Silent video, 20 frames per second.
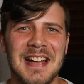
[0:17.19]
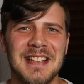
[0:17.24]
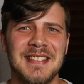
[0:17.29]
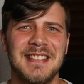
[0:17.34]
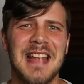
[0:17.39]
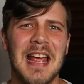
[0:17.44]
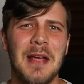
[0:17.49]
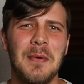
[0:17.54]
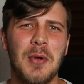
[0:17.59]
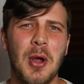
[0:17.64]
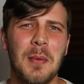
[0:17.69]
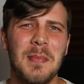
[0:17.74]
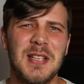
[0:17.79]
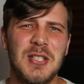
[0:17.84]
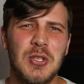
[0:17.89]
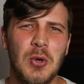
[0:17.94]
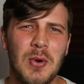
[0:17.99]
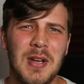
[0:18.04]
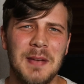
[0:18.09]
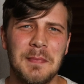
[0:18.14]
Today we're going to be
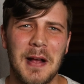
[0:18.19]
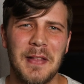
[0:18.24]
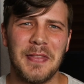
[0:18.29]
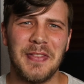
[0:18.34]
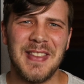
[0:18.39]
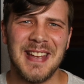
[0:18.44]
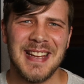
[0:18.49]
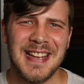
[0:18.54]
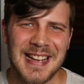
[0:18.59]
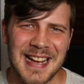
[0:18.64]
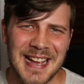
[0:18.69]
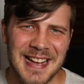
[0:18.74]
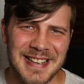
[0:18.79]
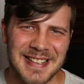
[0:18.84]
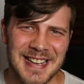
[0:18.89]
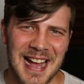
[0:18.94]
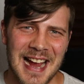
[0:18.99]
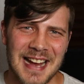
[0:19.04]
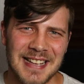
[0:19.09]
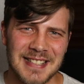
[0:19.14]
talking about The
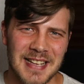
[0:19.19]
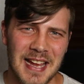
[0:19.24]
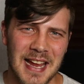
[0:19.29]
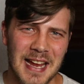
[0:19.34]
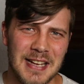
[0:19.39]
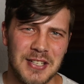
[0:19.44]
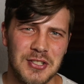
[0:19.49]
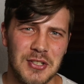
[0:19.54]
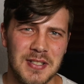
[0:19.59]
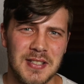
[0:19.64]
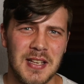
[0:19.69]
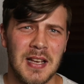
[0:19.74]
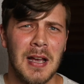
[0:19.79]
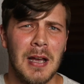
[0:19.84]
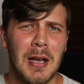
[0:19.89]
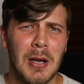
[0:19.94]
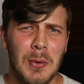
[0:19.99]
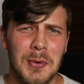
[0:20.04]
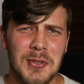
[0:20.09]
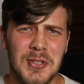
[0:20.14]
Night Agents,
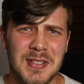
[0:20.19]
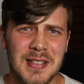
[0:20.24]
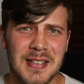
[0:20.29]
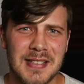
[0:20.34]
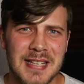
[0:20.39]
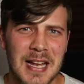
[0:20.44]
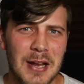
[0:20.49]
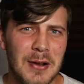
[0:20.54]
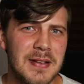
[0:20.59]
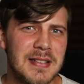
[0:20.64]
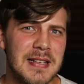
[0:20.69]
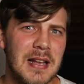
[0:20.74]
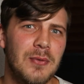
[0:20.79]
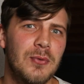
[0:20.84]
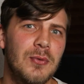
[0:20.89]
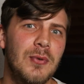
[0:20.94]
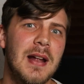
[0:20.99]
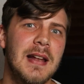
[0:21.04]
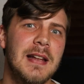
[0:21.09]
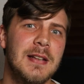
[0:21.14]
which is a series that
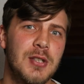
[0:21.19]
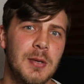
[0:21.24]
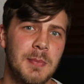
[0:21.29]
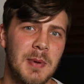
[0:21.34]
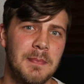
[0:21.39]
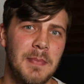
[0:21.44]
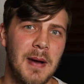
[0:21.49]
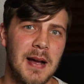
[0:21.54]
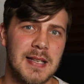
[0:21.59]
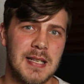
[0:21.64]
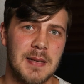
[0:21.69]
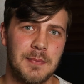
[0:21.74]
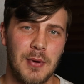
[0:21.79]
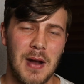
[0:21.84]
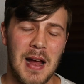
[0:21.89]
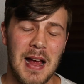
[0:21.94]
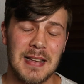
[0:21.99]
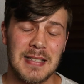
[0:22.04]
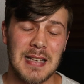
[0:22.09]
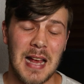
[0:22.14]
really took me by
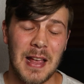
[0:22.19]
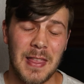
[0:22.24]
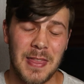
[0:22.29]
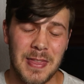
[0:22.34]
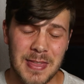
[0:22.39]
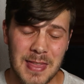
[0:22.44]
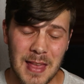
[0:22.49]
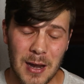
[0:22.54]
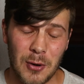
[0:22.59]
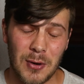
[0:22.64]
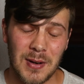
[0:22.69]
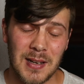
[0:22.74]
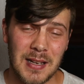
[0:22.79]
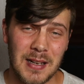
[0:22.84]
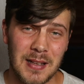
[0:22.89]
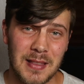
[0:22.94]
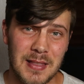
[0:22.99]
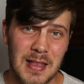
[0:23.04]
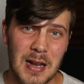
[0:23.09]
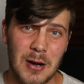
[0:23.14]
surprise. I
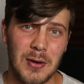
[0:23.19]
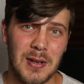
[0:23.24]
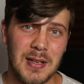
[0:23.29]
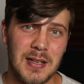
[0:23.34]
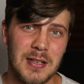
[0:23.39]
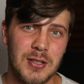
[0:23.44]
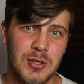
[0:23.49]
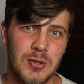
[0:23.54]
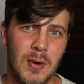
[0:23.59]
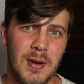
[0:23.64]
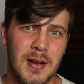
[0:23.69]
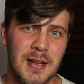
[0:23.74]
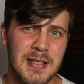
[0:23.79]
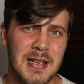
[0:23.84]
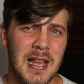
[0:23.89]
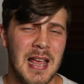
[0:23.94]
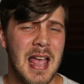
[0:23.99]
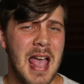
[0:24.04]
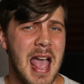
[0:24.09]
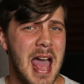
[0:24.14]
thoroughly, thoroughly enjoyed it.
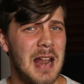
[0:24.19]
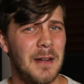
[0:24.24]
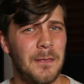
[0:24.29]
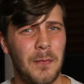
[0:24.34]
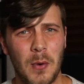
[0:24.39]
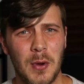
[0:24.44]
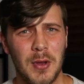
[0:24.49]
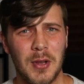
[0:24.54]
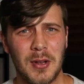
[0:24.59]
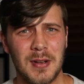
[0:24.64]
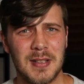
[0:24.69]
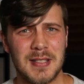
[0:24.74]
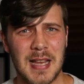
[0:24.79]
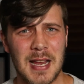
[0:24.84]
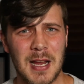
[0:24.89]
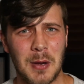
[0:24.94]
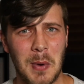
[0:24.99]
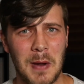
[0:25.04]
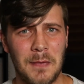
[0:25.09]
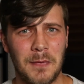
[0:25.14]
And if all you're going to
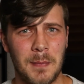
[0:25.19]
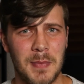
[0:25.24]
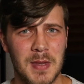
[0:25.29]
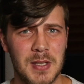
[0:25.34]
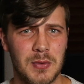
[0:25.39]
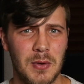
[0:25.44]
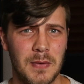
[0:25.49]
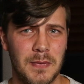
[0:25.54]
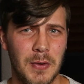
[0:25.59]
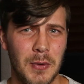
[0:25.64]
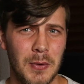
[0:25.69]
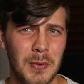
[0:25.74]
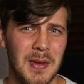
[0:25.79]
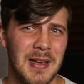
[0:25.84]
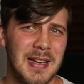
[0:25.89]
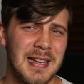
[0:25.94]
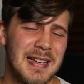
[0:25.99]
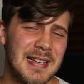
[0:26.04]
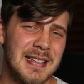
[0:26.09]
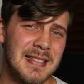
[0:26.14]
take away from this review
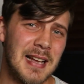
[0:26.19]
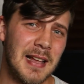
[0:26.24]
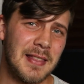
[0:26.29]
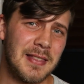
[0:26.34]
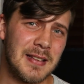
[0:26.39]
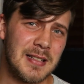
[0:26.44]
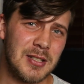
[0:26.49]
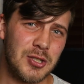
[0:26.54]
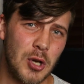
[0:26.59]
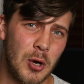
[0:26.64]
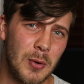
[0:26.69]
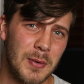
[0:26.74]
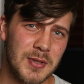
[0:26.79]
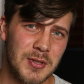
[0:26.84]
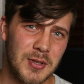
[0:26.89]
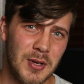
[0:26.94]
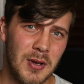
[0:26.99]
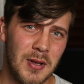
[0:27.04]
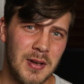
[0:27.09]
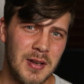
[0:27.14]
is that this show
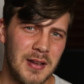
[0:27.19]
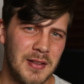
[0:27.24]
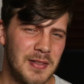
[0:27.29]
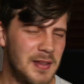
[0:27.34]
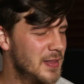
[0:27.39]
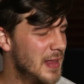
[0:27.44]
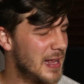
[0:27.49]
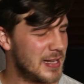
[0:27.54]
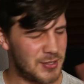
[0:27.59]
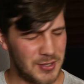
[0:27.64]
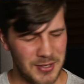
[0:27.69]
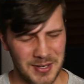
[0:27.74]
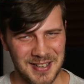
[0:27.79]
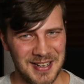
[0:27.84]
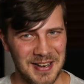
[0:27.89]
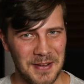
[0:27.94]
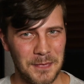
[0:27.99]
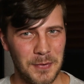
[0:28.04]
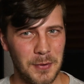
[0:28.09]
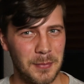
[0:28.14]
is good, then that's good
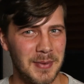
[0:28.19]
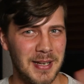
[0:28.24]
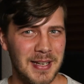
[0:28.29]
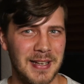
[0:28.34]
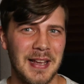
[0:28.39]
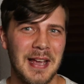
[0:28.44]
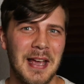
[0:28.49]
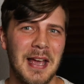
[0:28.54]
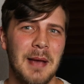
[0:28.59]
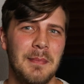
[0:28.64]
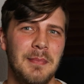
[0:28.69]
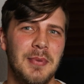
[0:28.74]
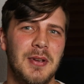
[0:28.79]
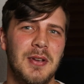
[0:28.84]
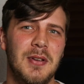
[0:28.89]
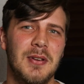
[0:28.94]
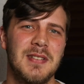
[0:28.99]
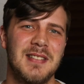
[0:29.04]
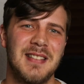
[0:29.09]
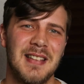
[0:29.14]
enough for me
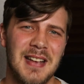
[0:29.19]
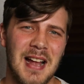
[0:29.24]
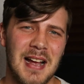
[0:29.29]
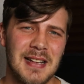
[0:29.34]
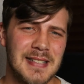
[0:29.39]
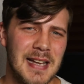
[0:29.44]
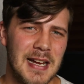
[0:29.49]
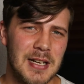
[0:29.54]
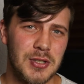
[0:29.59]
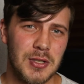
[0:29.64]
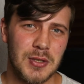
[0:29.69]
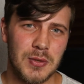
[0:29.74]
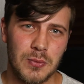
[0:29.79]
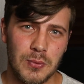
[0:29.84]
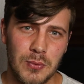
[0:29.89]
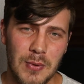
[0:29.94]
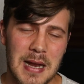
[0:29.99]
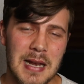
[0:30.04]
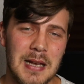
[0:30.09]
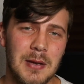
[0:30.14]
because The Night Agents
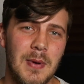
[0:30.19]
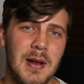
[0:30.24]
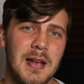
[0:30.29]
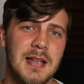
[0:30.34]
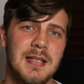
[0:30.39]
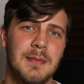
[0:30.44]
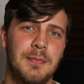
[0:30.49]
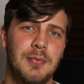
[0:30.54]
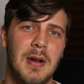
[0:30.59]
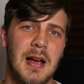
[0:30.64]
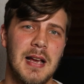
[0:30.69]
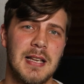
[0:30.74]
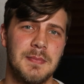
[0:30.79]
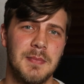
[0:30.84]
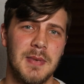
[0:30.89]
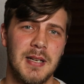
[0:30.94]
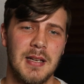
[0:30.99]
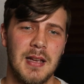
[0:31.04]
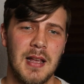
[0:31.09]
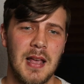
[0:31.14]
really, really surprised
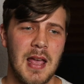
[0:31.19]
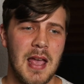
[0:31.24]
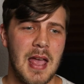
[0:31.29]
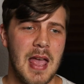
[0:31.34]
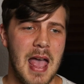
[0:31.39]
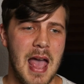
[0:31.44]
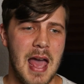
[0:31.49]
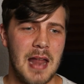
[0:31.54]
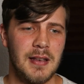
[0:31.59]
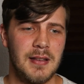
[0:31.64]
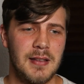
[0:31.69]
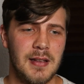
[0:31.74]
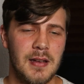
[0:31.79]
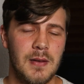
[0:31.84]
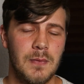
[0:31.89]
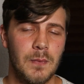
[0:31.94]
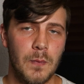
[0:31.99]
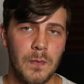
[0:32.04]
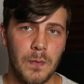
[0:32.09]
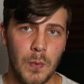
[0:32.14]
me and
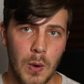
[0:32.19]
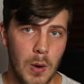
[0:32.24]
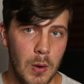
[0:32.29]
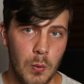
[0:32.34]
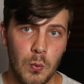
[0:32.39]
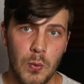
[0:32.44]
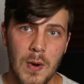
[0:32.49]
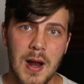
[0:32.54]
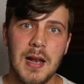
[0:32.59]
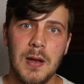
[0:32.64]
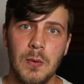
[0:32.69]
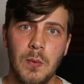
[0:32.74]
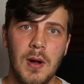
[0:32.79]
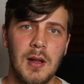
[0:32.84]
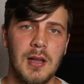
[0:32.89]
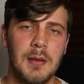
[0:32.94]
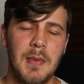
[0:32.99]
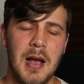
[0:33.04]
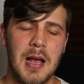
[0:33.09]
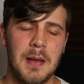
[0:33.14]
did really
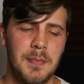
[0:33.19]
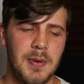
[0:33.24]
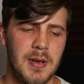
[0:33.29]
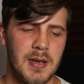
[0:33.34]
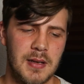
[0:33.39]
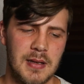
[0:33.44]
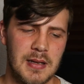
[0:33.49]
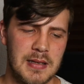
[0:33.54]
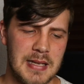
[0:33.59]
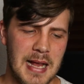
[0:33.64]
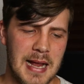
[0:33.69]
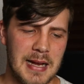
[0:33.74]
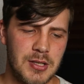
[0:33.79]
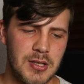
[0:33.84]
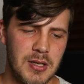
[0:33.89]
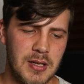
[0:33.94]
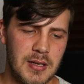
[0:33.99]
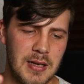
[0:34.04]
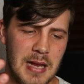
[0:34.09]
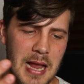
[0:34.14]
well in my opinion is
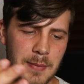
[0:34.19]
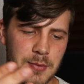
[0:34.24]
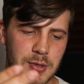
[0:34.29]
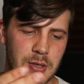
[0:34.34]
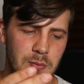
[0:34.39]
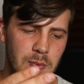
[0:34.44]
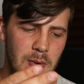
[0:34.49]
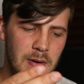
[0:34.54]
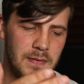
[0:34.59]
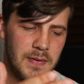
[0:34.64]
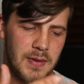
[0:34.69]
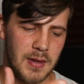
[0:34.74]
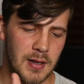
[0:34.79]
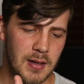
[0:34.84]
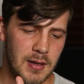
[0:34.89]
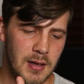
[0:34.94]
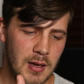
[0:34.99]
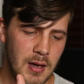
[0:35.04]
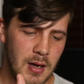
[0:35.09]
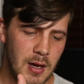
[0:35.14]
actually captured one of
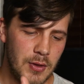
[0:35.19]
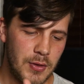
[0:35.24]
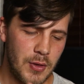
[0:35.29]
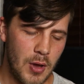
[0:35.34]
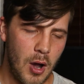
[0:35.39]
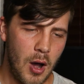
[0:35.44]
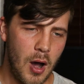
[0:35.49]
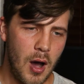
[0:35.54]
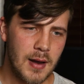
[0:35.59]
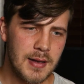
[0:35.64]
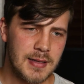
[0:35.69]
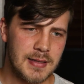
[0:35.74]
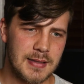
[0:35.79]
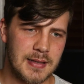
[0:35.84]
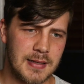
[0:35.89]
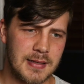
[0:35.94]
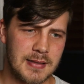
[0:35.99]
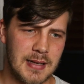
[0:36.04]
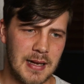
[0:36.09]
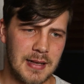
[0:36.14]
the the hardest
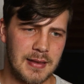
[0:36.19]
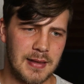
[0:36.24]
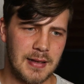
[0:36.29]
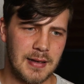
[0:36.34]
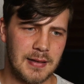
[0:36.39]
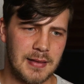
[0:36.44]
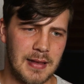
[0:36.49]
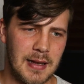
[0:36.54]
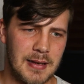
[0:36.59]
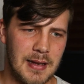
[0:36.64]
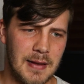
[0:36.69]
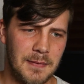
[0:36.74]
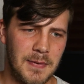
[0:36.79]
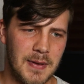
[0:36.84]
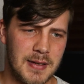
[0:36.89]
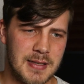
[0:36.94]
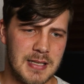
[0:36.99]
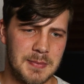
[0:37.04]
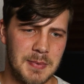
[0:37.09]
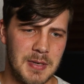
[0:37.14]
things I think that
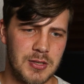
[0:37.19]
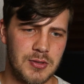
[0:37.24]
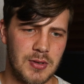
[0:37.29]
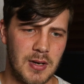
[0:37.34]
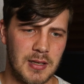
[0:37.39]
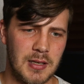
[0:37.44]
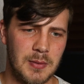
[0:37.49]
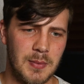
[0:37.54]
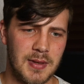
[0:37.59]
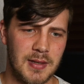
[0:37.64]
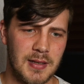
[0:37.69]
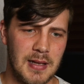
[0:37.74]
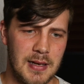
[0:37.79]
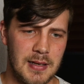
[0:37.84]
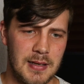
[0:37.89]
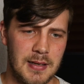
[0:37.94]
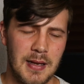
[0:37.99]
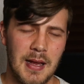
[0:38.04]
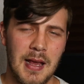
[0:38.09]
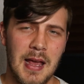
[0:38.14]
Netflix has been struggling with
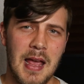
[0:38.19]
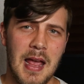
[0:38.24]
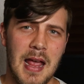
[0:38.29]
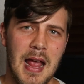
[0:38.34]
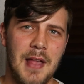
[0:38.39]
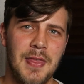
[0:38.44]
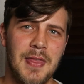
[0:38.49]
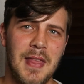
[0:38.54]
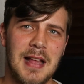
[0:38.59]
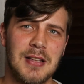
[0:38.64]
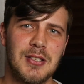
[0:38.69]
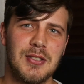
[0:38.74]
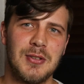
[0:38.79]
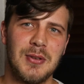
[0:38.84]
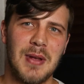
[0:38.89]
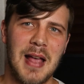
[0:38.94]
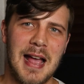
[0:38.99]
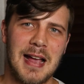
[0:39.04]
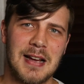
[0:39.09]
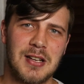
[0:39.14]
lately, and that's
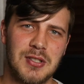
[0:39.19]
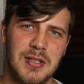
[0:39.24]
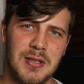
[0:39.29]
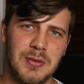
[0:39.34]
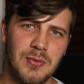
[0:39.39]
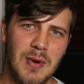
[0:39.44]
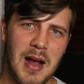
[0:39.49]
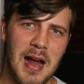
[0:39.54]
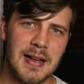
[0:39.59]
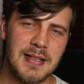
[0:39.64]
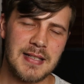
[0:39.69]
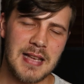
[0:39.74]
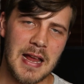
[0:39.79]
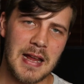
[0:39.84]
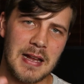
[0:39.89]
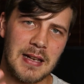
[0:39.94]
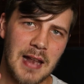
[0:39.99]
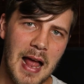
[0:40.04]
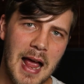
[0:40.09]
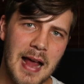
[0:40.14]
to actually write
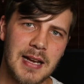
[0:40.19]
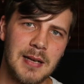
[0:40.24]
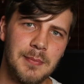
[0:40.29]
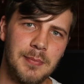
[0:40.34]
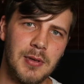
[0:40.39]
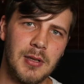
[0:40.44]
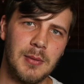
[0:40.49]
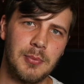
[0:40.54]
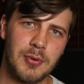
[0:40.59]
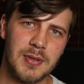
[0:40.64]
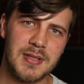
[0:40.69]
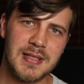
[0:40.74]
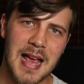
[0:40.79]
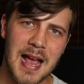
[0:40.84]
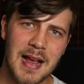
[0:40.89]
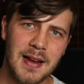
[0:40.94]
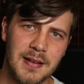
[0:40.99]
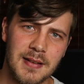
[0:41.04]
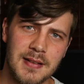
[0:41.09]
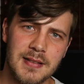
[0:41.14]
a likable
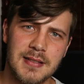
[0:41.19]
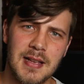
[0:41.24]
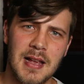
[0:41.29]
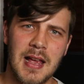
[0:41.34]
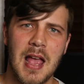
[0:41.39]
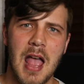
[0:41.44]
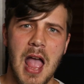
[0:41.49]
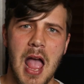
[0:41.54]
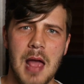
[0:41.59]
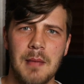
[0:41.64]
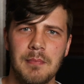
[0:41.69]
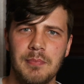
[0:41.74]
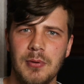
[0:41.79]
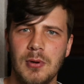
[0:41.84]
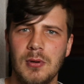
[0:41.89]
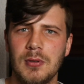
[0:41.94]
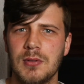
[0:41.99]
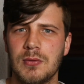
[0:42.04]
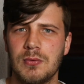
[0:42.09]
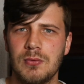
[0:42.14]
protagonist and
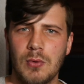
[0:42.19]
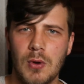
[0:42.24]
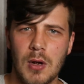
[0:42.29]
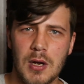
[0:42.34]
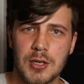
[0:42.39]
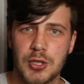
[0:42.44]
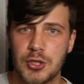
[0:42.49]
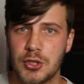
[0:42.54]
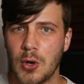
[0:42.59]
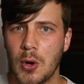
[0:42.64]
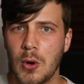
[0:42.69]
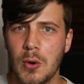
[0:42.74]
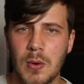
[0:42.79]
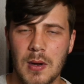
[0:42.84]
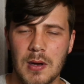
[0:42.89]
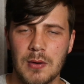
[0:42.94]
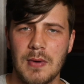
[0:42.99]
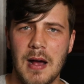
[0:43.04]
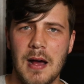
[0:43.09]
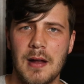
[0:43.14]
build a, a show
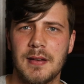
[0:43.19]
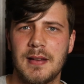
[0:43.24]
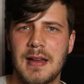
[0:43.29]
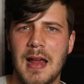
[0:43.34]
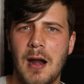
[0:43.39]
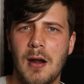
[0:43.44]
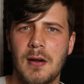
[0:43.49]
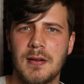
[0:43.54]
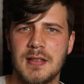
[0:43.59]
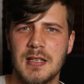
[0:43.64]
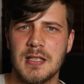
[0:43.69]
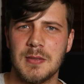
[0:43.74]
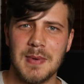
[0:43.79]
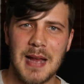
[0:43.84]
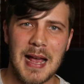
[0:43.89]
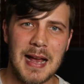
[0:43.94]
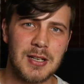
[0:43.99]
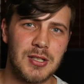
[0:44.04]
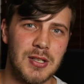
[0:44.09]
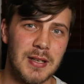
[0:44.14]
around characters
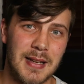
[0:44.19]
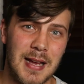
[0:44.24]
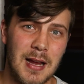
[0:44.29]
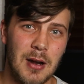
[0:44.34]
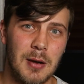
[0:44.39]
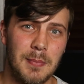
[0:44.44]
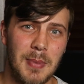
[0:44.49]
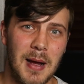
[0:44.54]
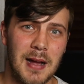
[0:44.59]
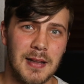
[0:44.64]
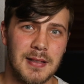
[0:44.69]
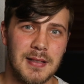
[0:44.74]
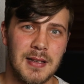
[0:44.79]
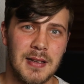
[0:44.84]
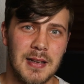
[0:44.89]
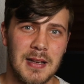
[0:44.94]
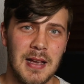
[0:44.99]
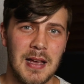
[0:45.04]
we actually care about.